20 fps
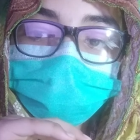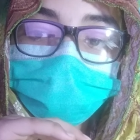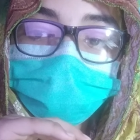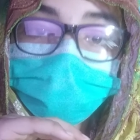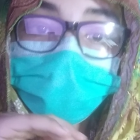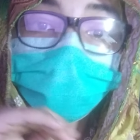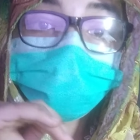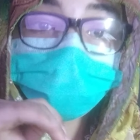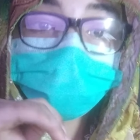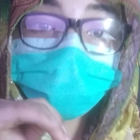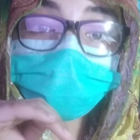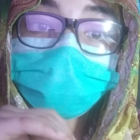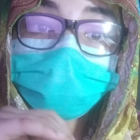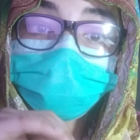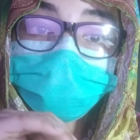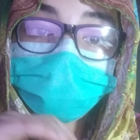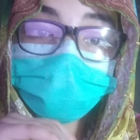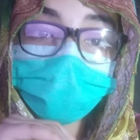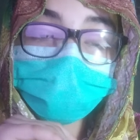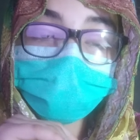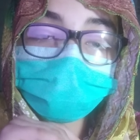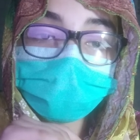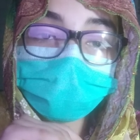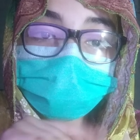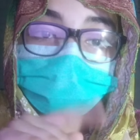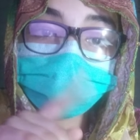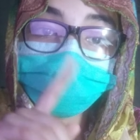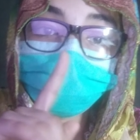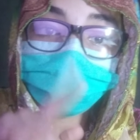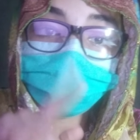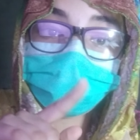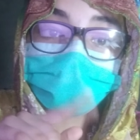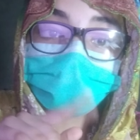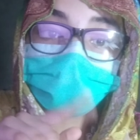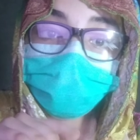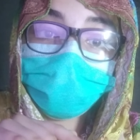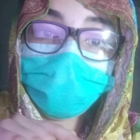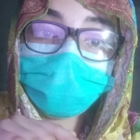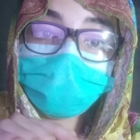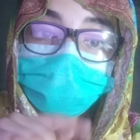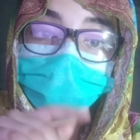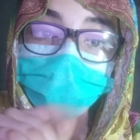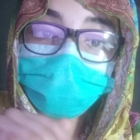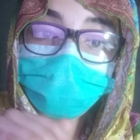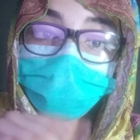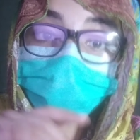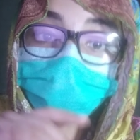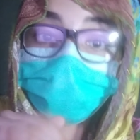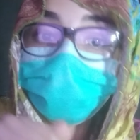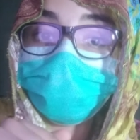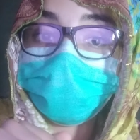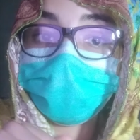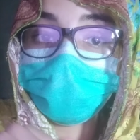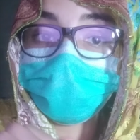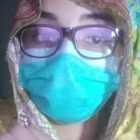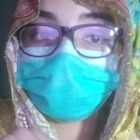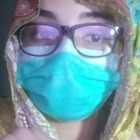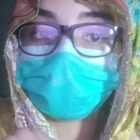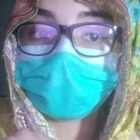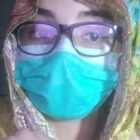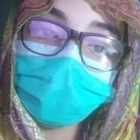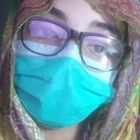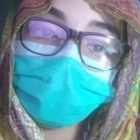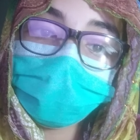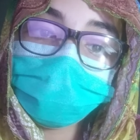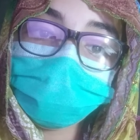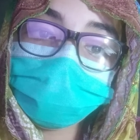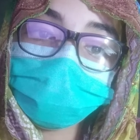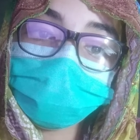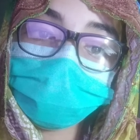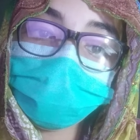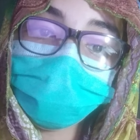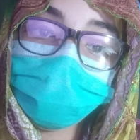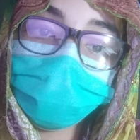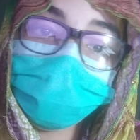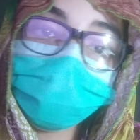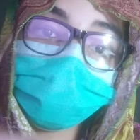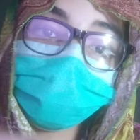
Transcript: attractive thumbnails. You click on it out of curiosity. So